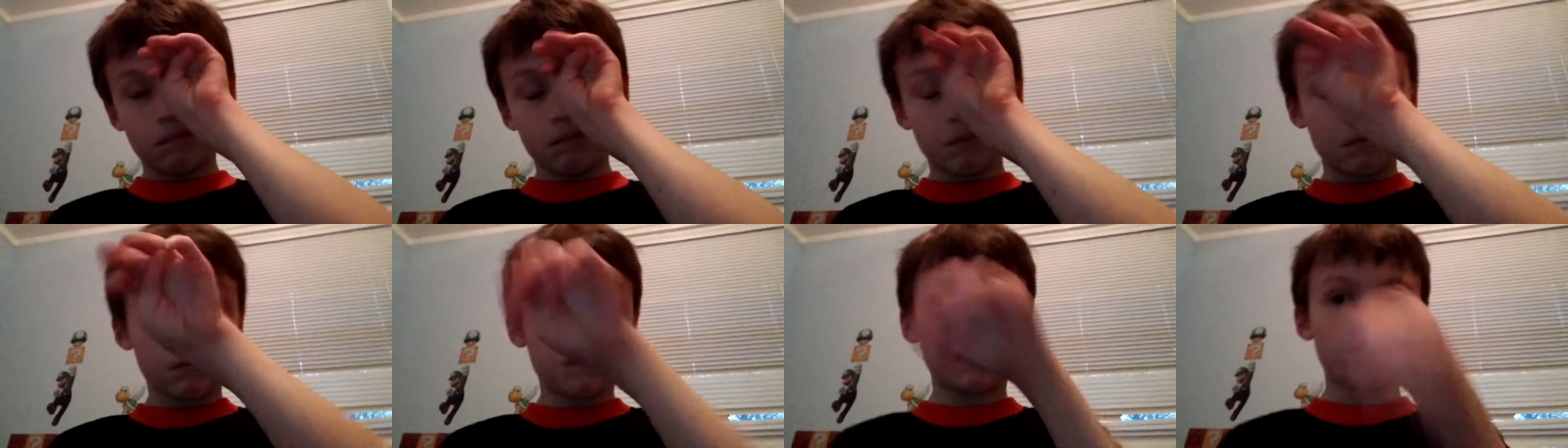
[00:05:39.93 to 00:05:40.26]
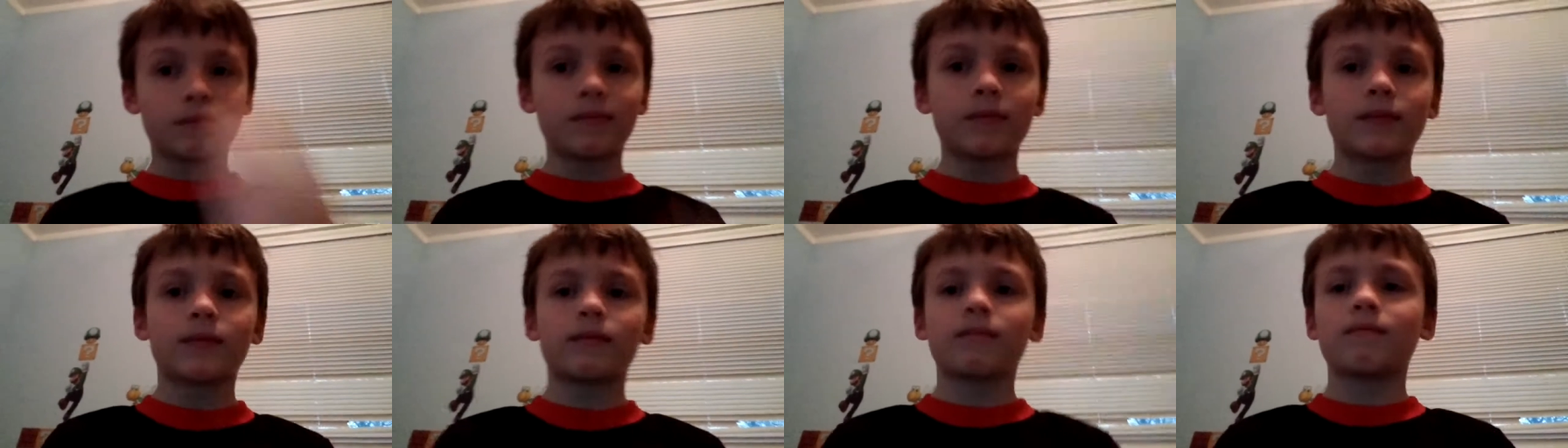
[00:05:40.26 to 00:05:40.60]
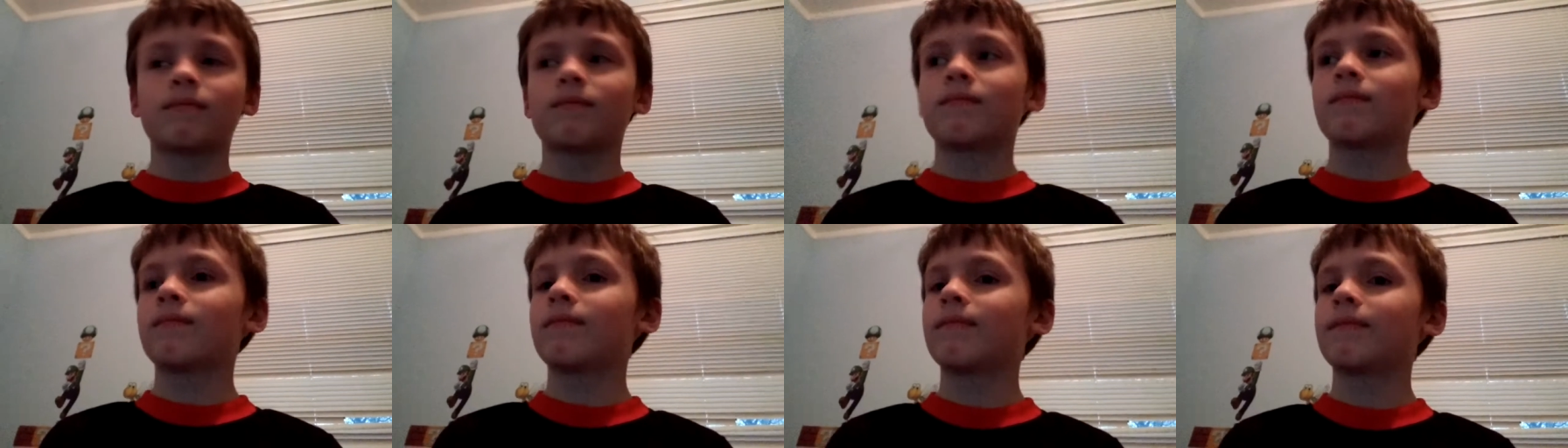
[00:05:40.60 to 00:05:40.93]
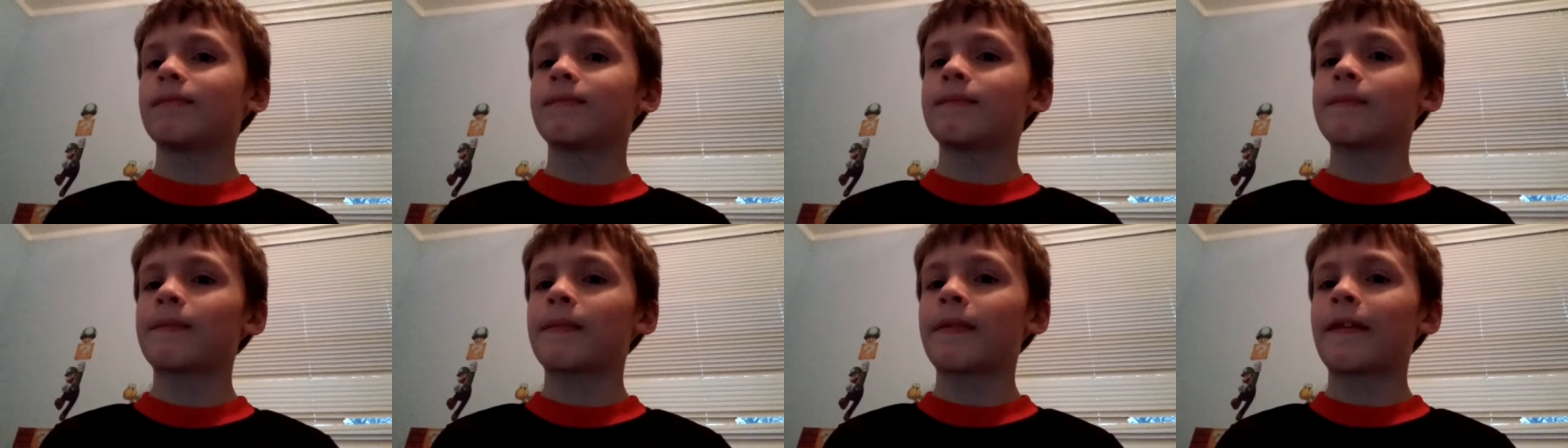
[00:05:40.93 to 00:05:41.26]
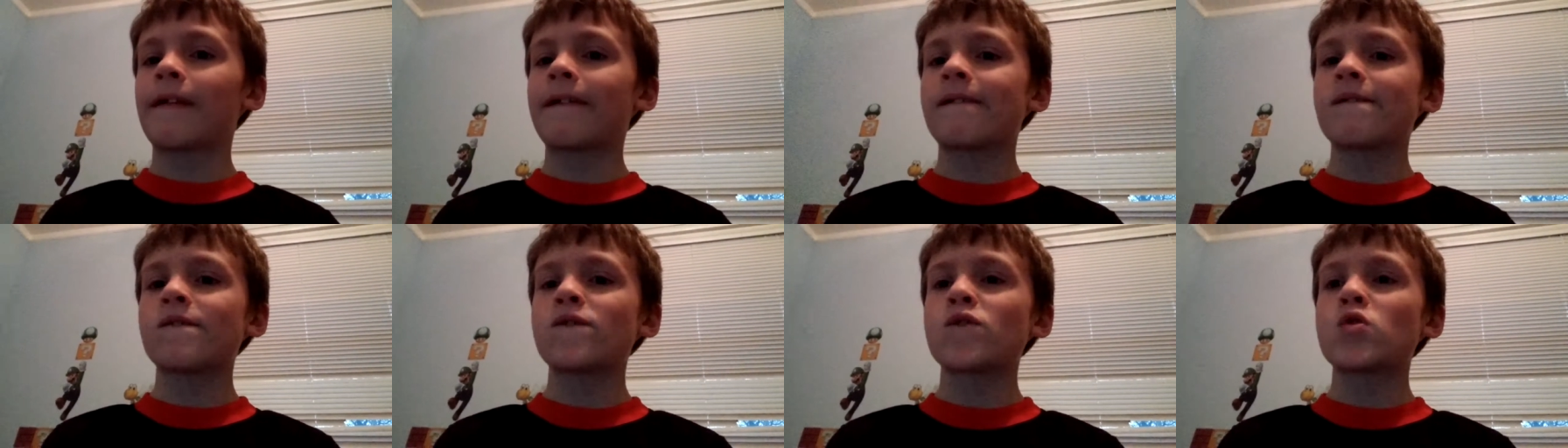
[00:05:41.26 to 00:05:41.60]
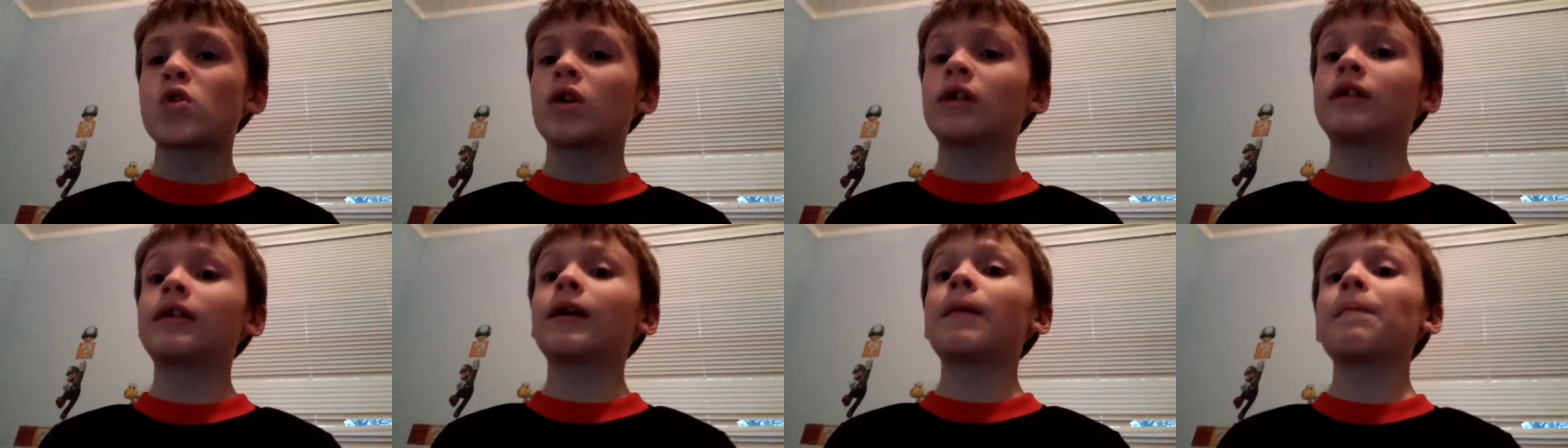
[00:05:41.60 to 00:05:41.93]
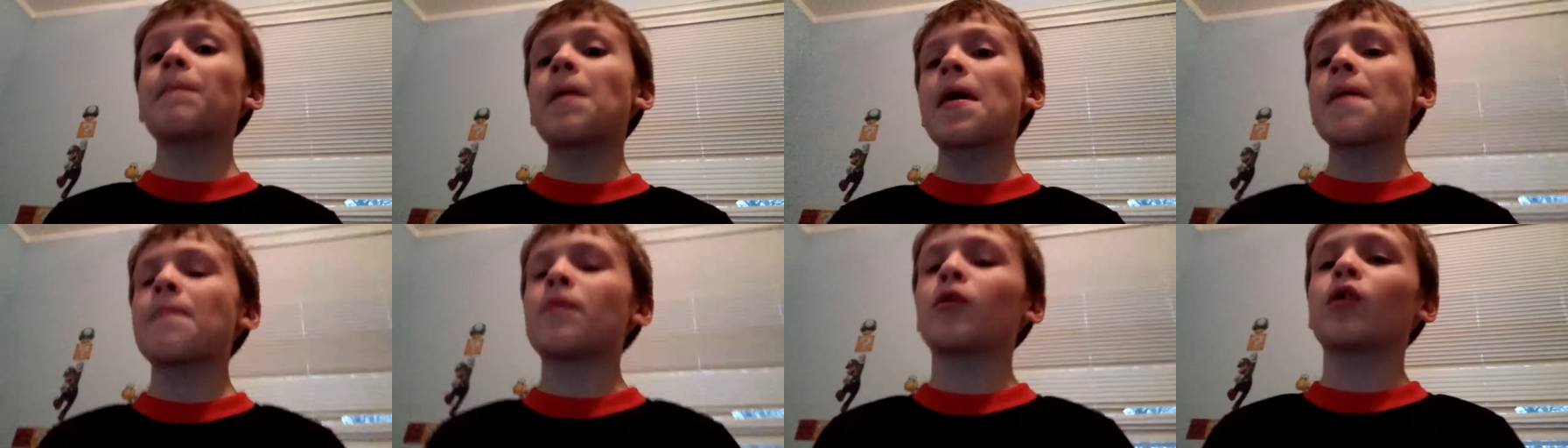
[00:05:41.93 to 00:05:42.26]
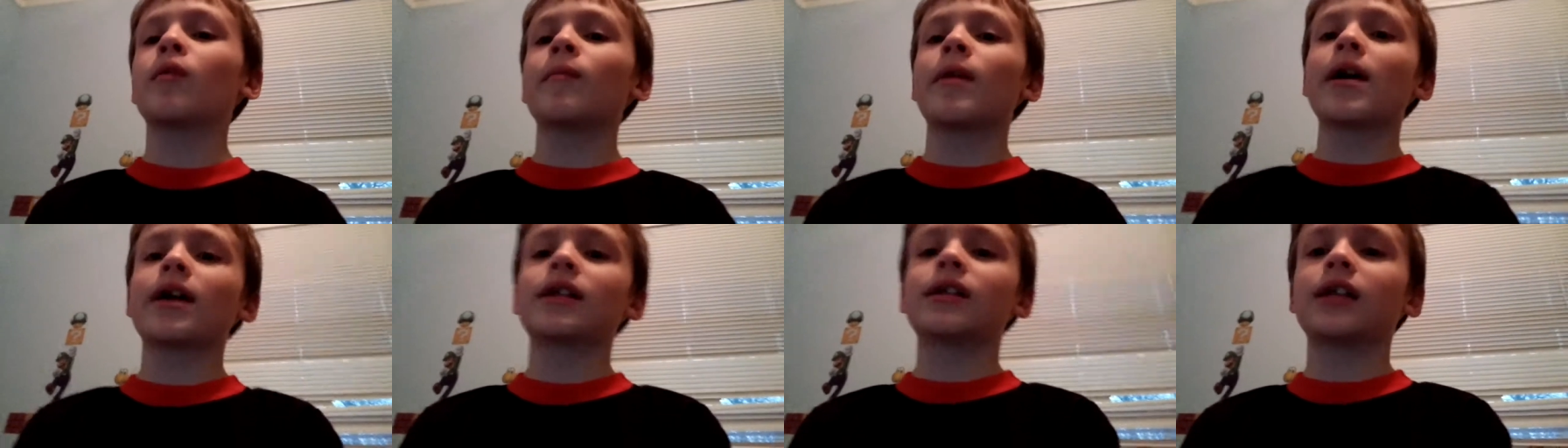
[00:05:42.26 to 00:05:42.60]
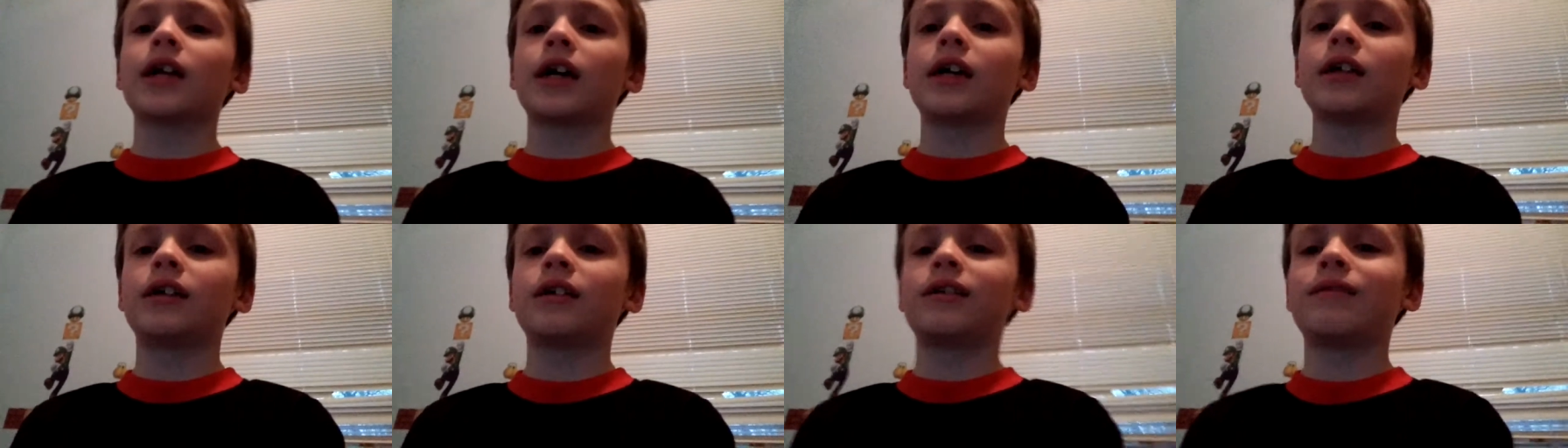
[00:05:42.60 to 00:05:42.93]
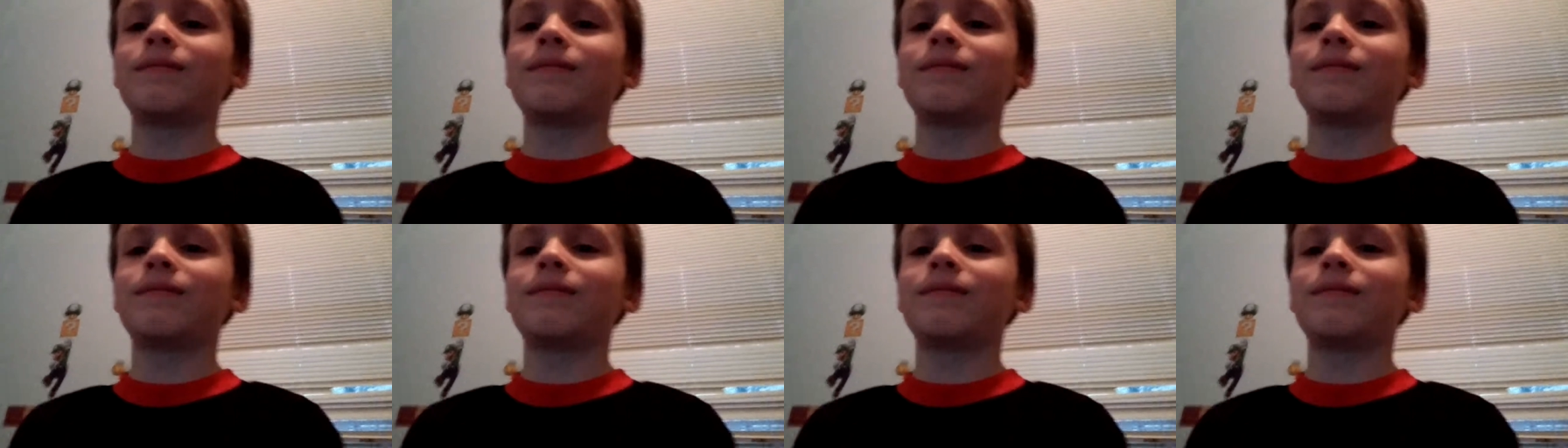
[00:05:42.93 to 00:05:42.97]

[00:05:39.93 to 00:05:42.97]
Gerald! Some people in my class.